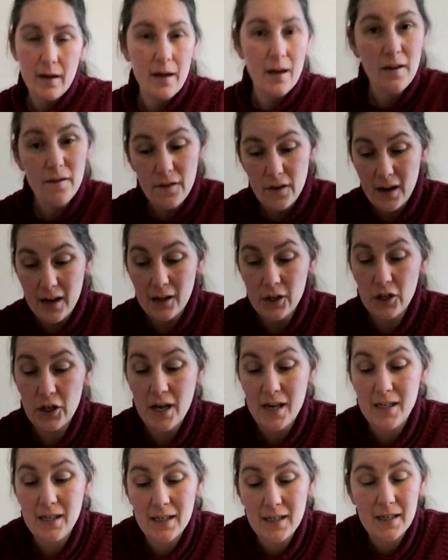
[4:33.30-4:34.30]
If you're
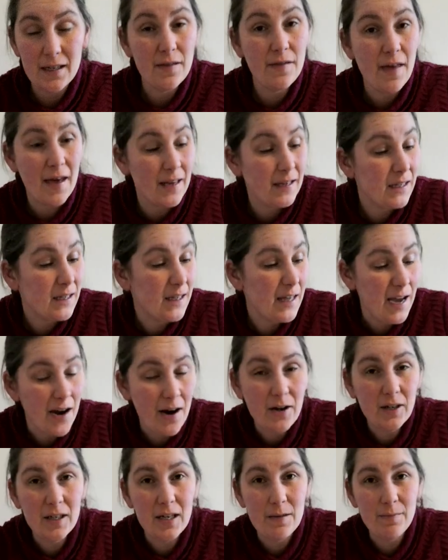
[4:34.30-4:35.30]
interested, it's
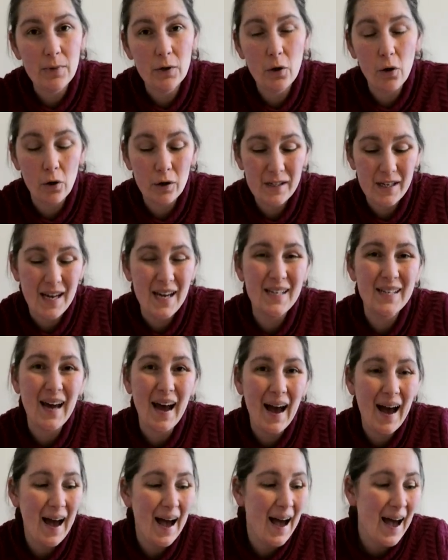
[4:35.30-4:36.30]
30 because it's
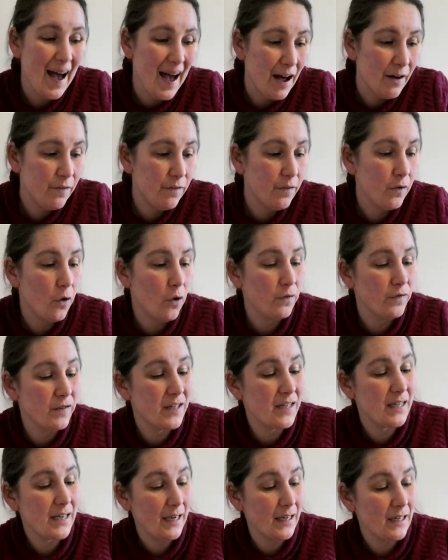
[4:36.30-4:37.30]
half of
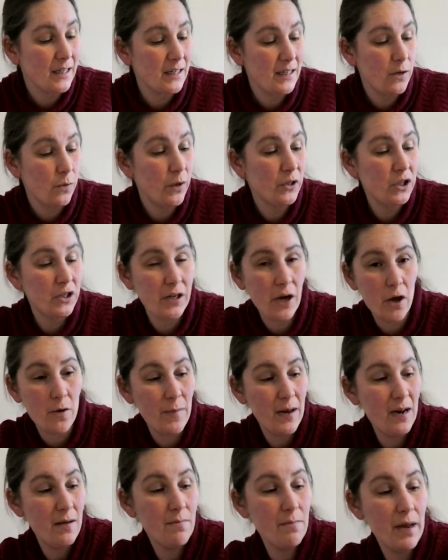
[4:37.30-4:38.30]
60, which is how
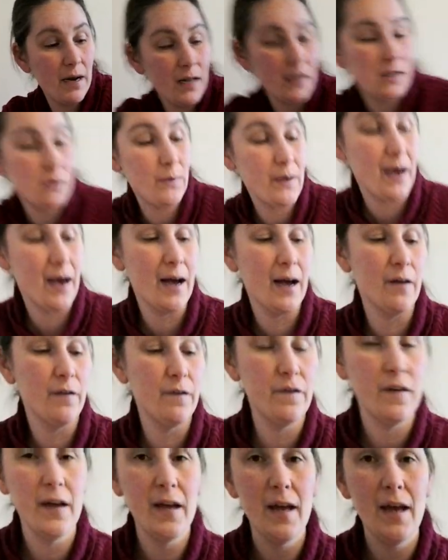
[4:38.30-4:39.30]
many minutes we
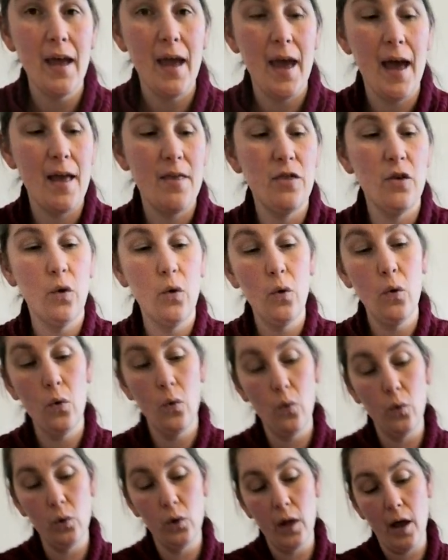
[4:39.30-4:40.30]
have in the
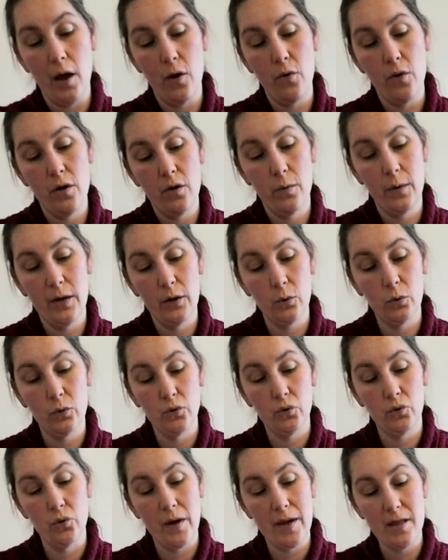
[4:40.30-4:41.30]
whole hour when it goes
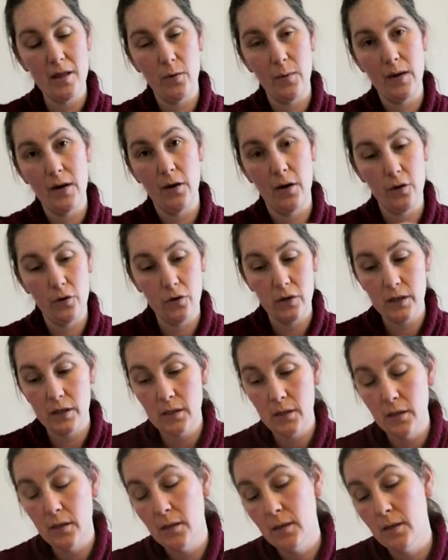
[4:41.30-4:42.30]
right the way round.
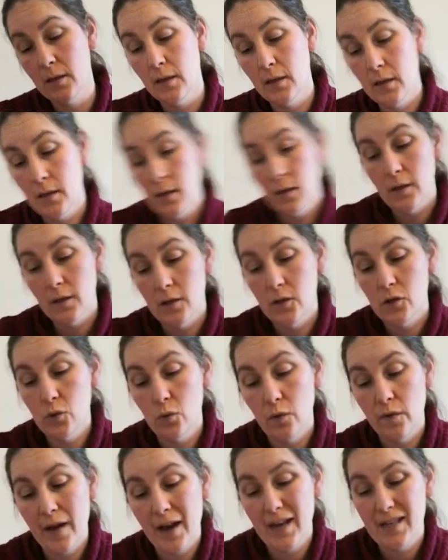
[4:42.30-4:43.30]

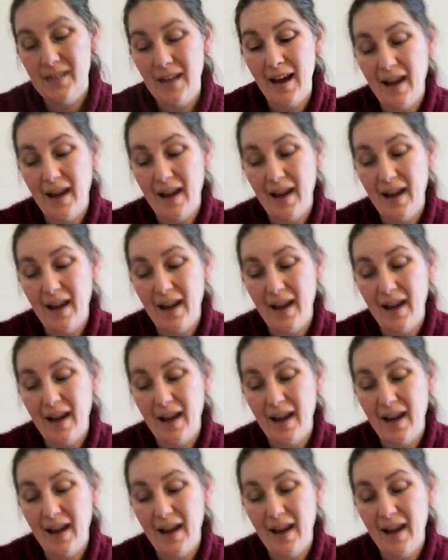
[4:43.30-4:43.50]
So that is